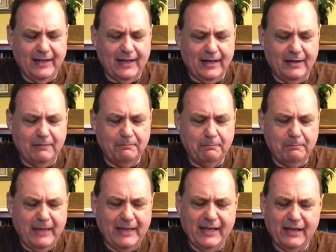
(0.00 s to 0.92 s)
uh,
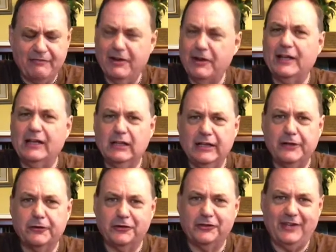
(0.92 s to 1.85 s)
making a very
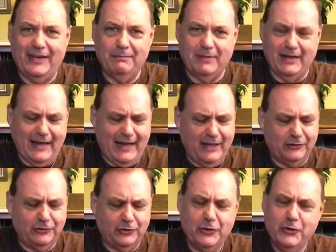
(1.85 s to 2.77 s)
clear statement
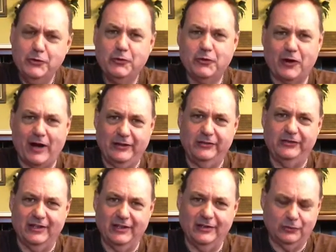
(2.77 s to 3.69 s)
as to who
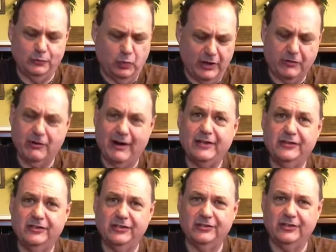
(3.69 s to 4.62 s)
Christ is, what
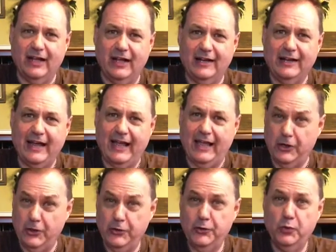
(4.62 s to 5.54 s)
Christ has done,
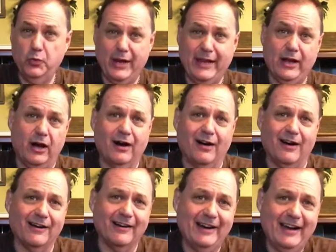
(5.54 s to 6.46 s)
and who we are